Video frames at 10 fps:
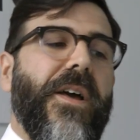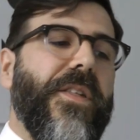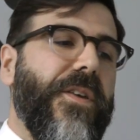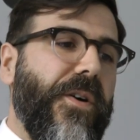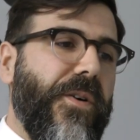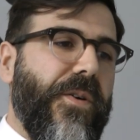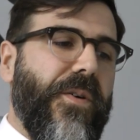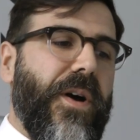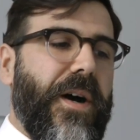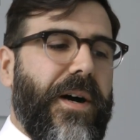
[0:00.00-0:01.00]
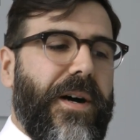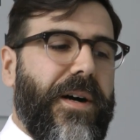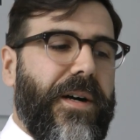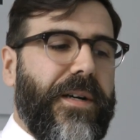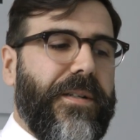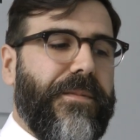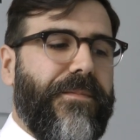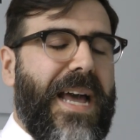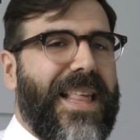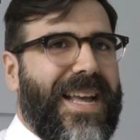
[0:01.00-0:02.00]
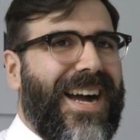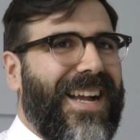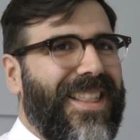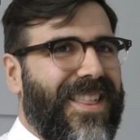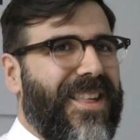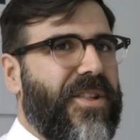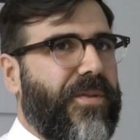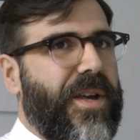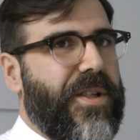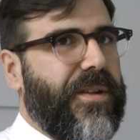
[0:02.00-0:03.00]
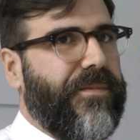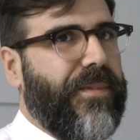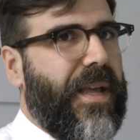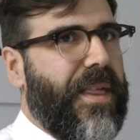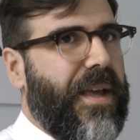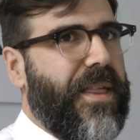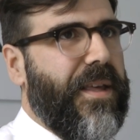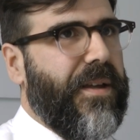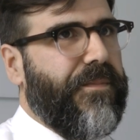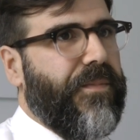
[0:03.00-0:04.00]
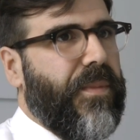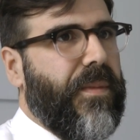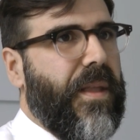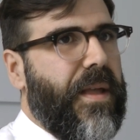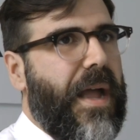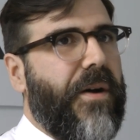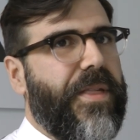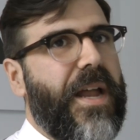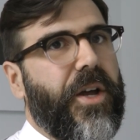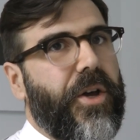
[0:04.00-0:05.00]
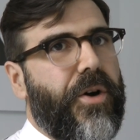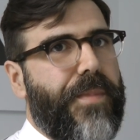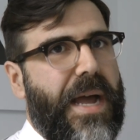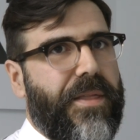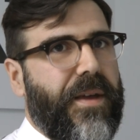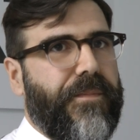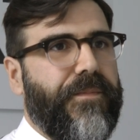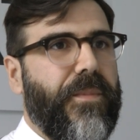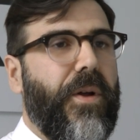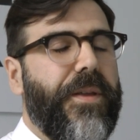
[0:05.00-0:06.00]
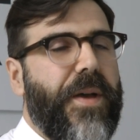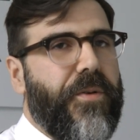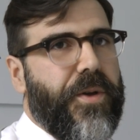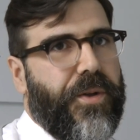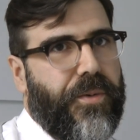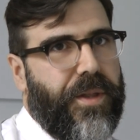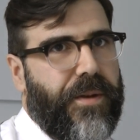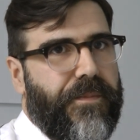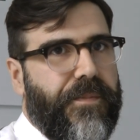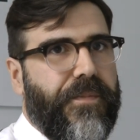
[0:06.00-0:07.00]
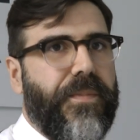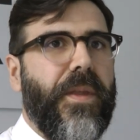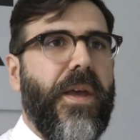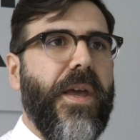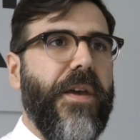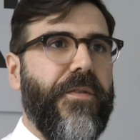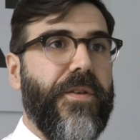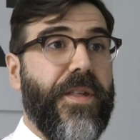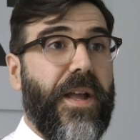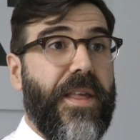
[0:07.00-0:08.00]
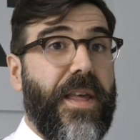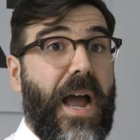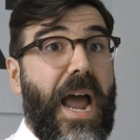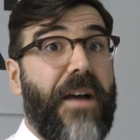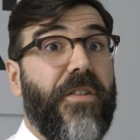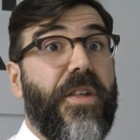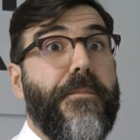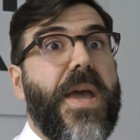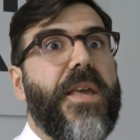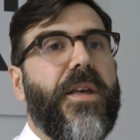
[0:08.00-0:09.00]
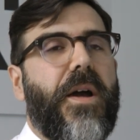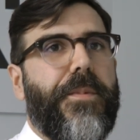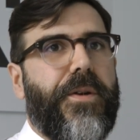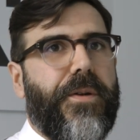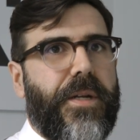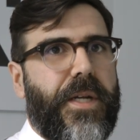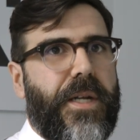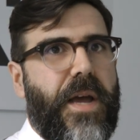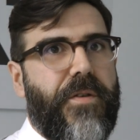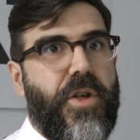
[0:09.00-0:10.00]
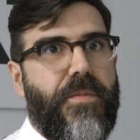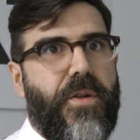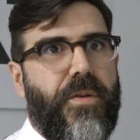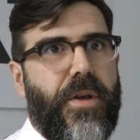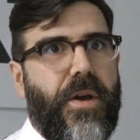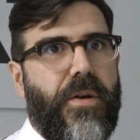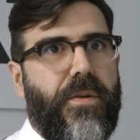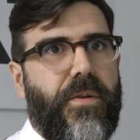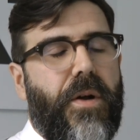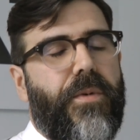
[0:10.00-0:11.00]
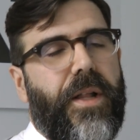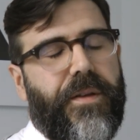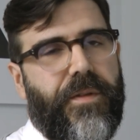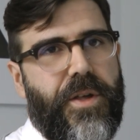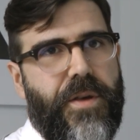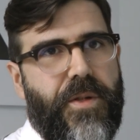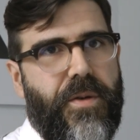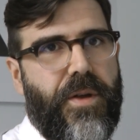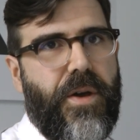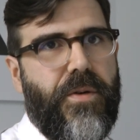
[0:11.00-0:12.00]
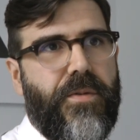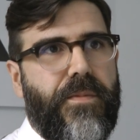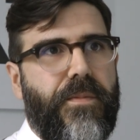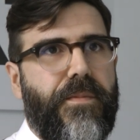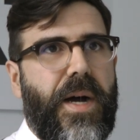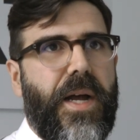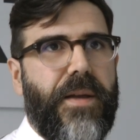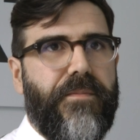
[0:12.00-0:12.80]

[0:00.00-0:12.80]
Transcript: So uh, that's kind of the situation as I see it. Now, is that a good or a bad thing? Well, it depends what you do with it if you decide to say, I have this amazing opportunity to have a cheap studio, a relatively cheap studio, by